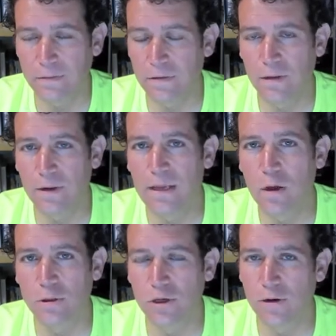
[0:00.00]
they're
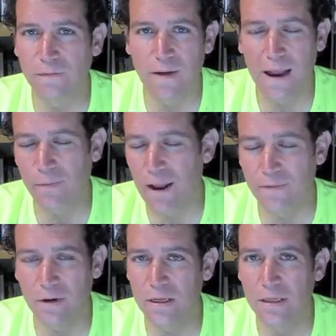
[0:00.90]
eco-certified,
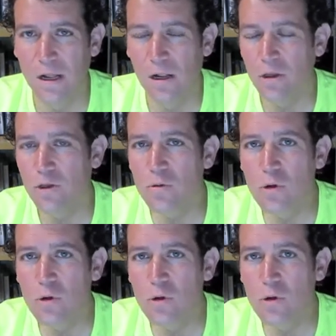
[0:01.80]
whatever it is. You